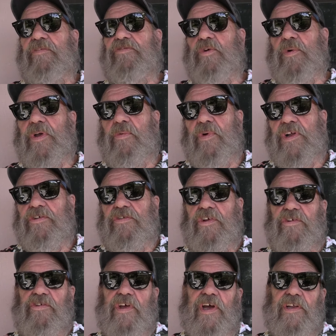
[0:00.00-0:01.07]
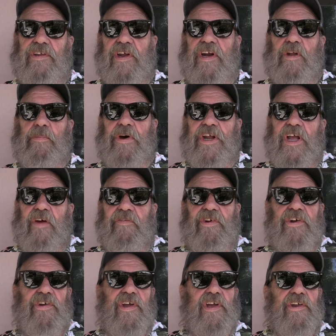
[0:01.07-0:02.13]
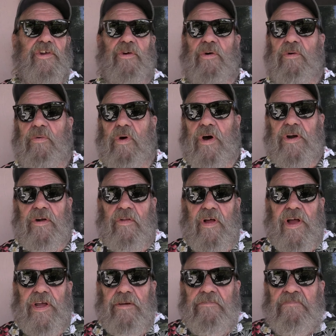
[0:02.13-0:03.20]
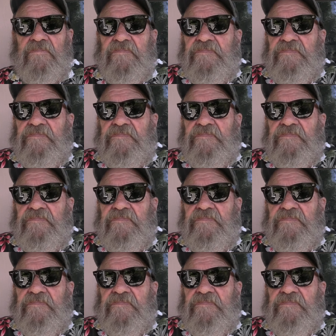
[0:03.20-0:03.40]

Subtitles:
after we witched a site did anybody ever dig into a water line.